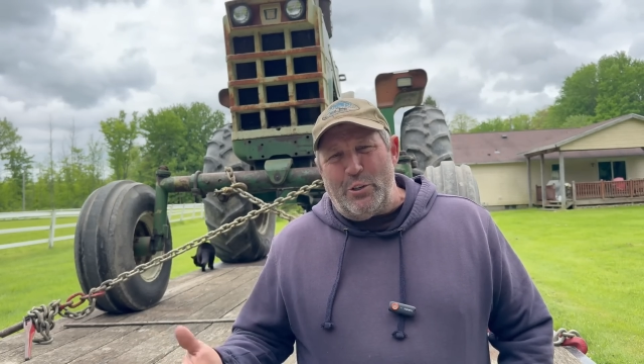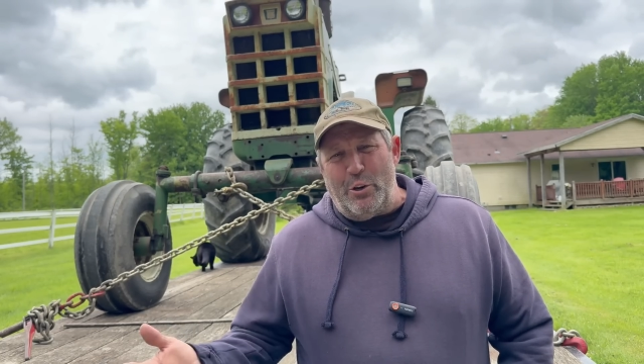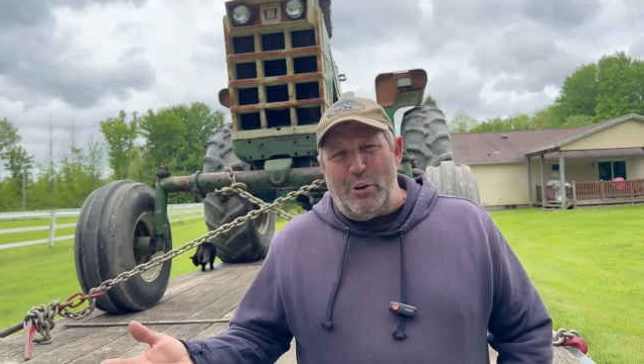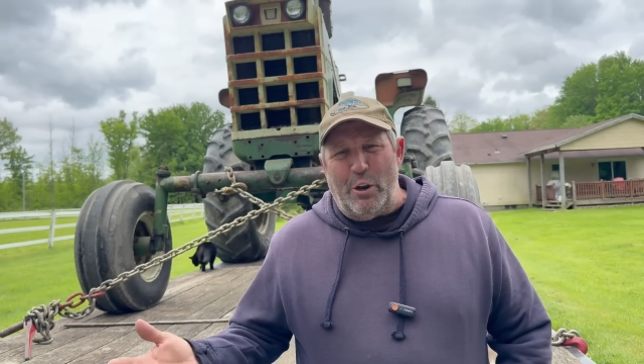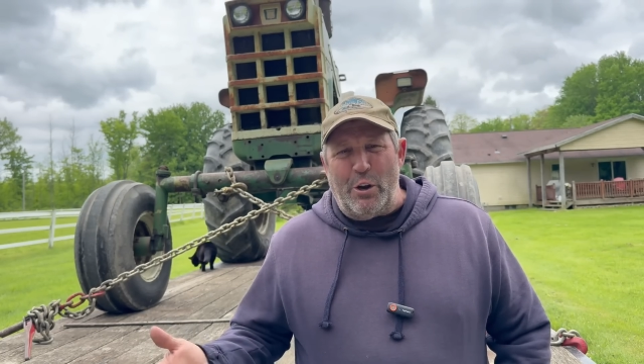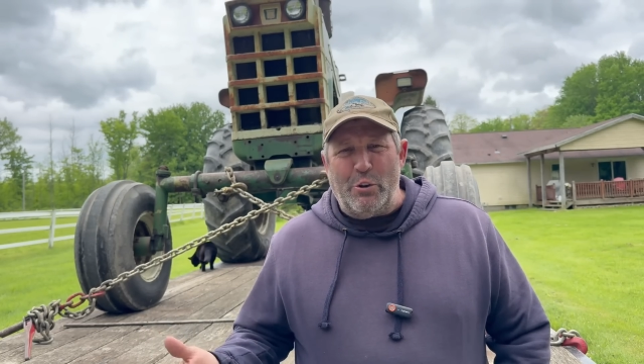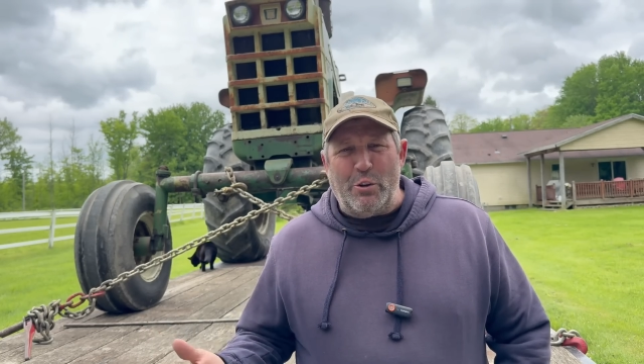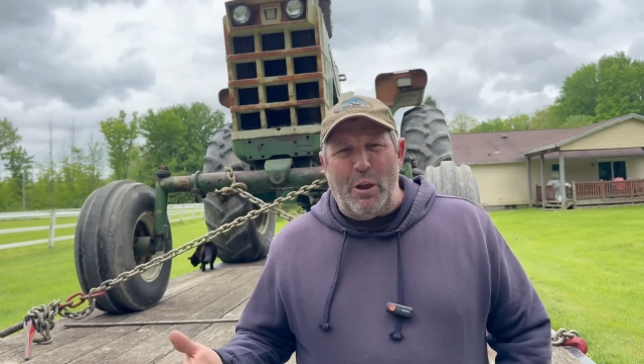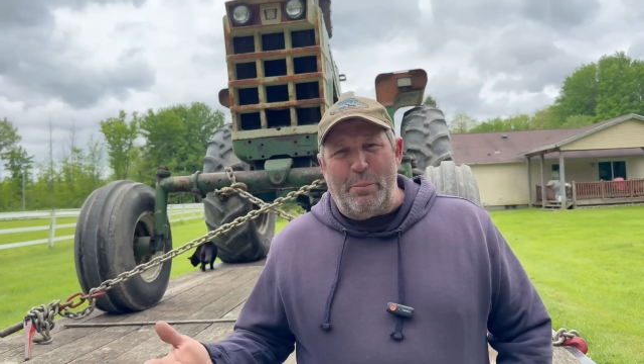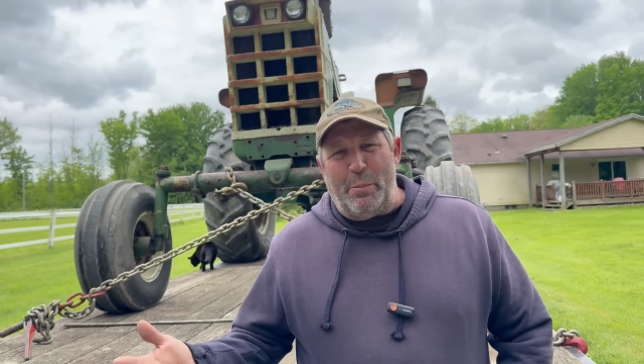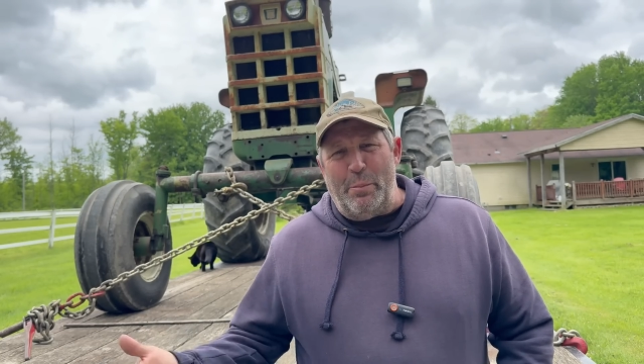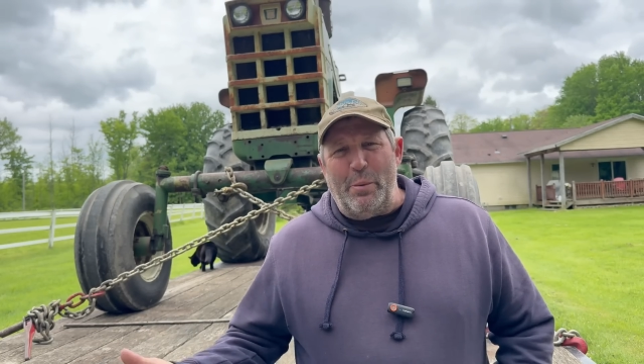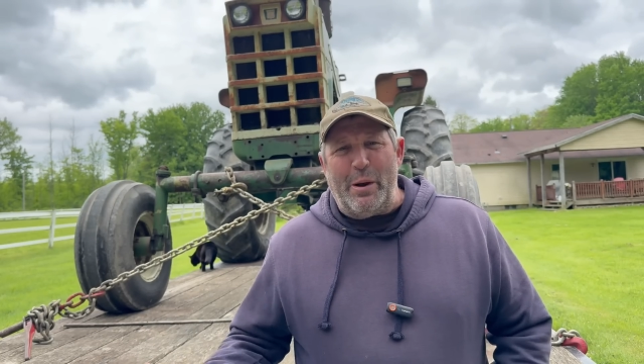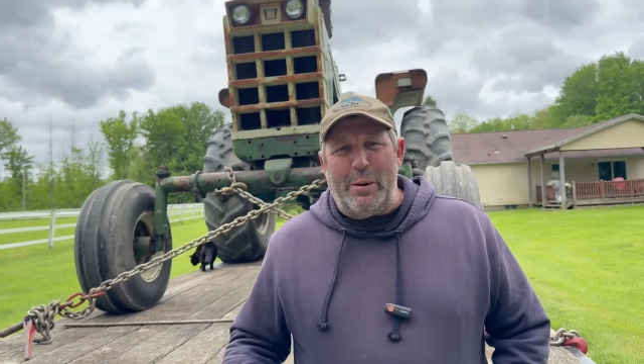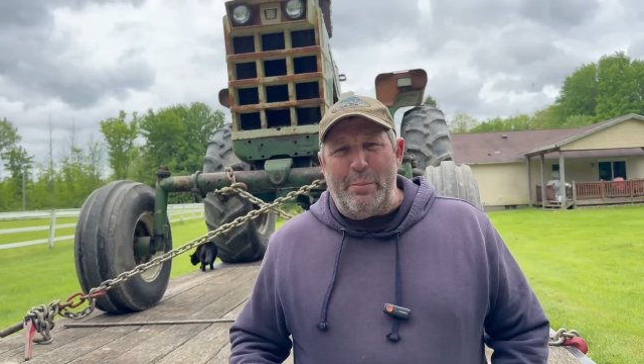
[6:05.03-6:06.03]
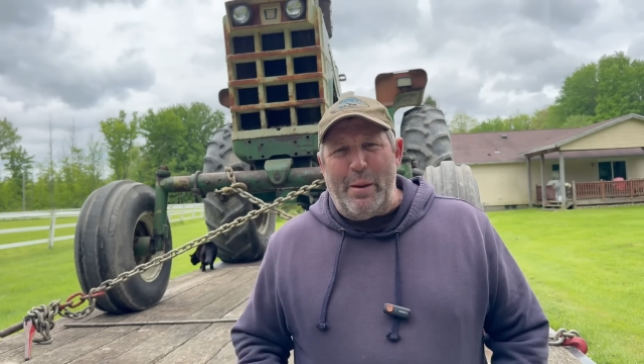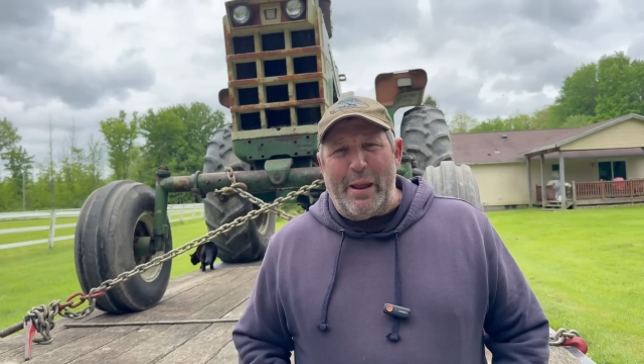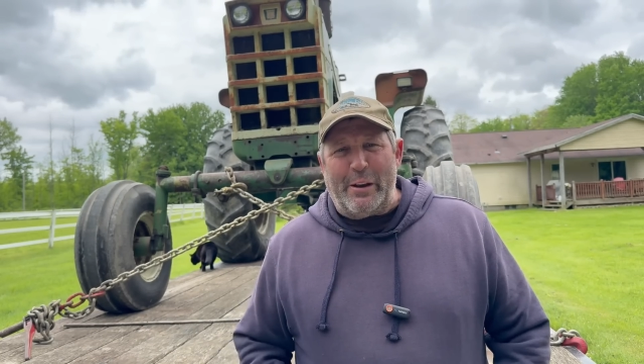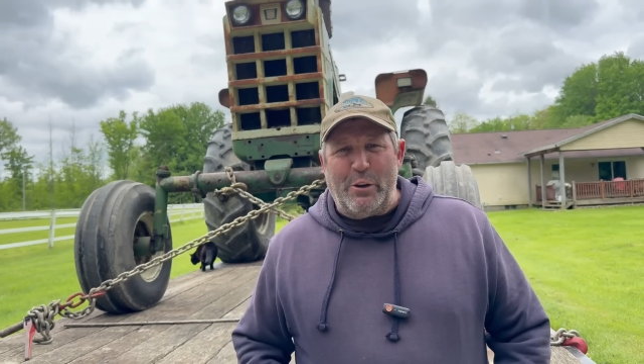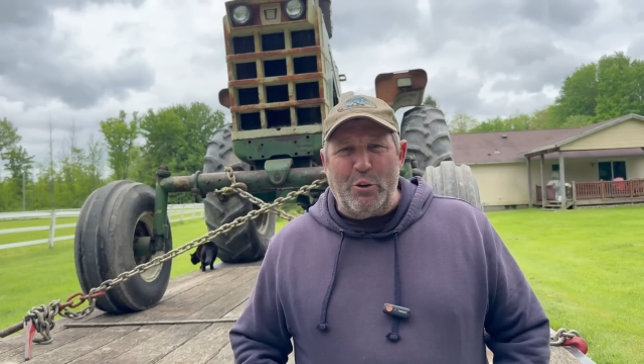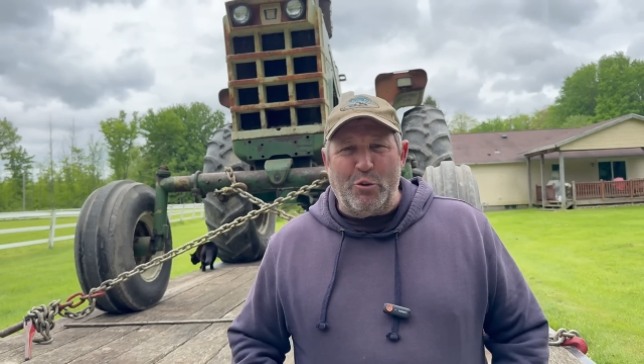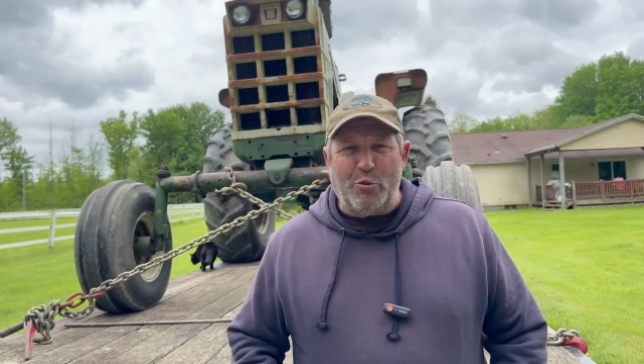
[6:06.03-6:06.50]
you know, you're dumping money
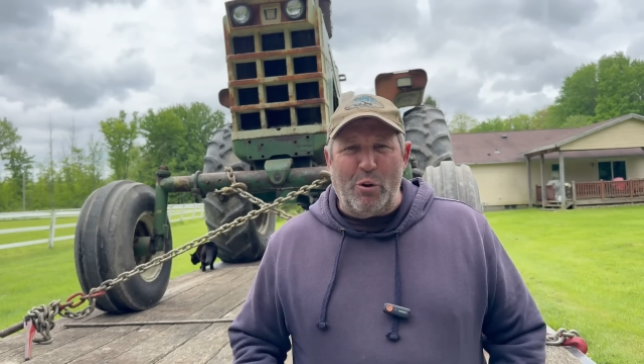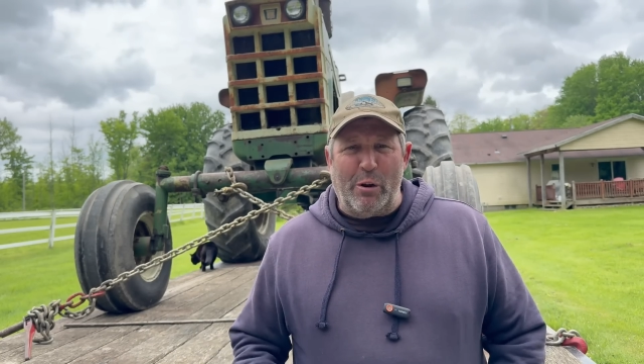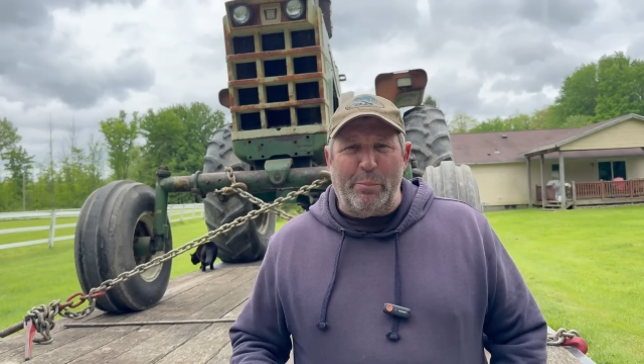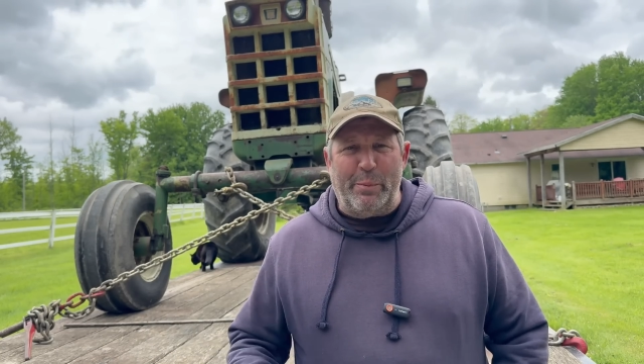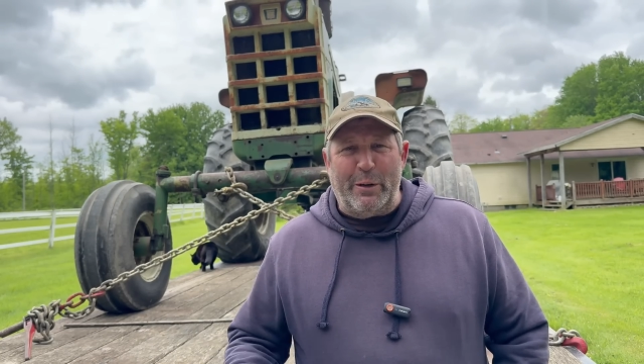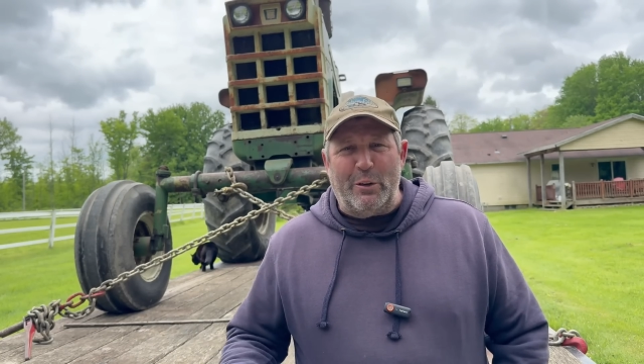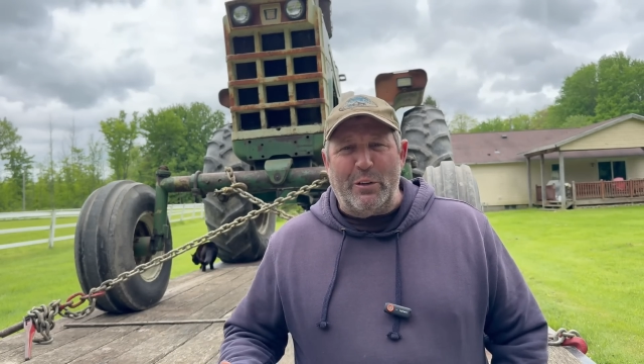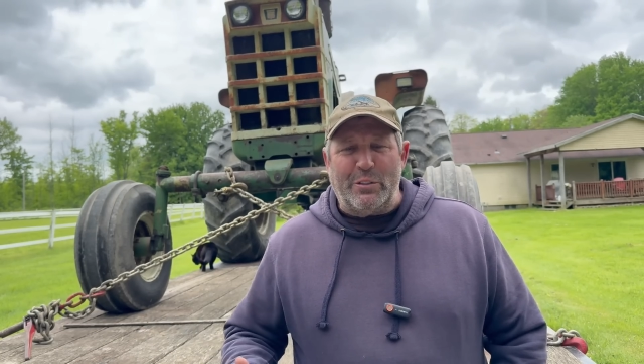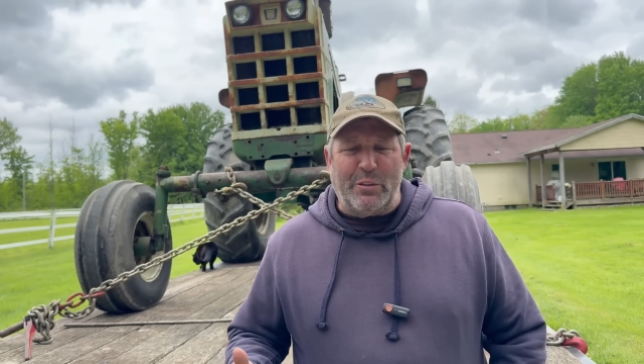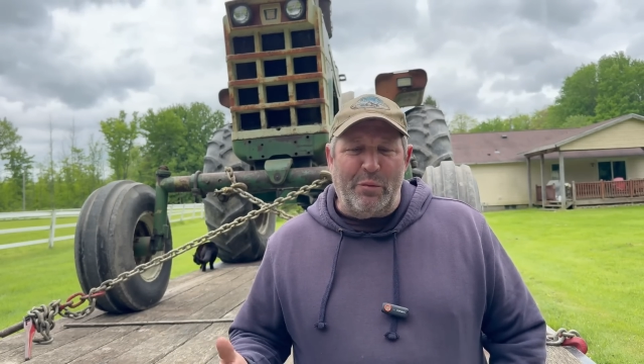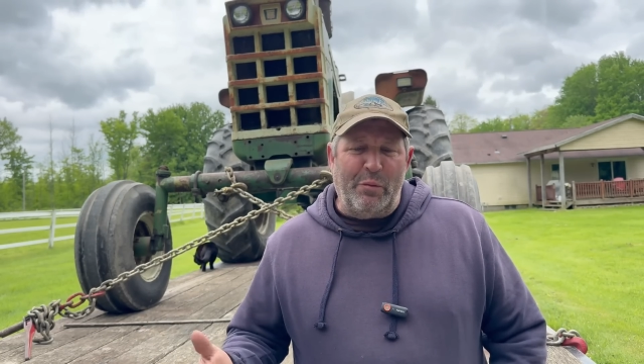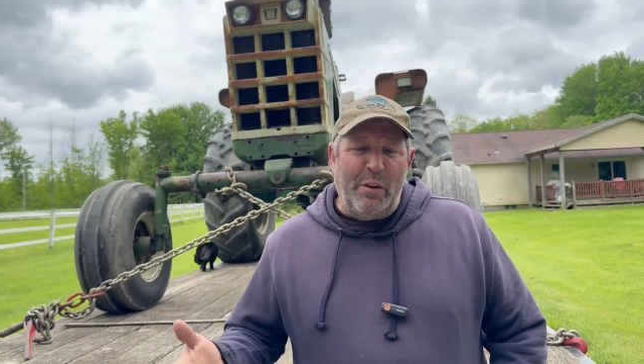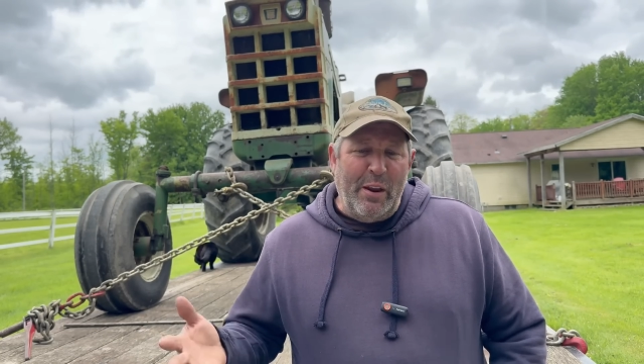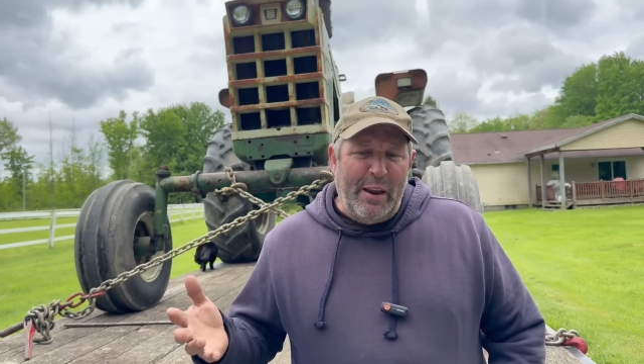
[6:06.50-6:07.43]
back in your truck because of